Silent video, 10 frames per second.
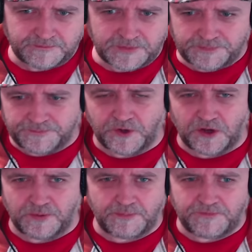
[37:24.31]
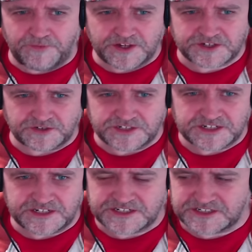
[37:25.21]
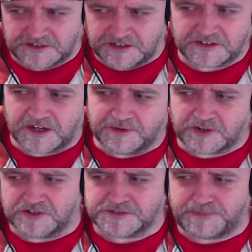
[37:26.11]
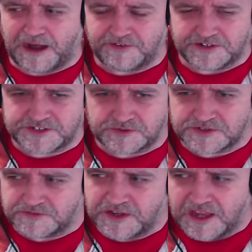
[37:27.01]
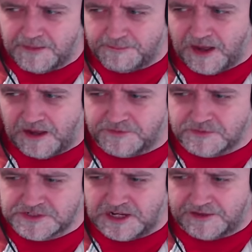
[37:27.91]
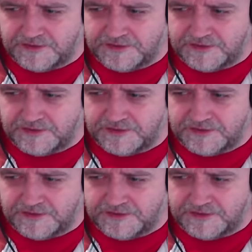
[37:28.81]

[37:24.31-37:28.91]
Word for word: But before, when we first got into this, you had come across barren sort of marbles like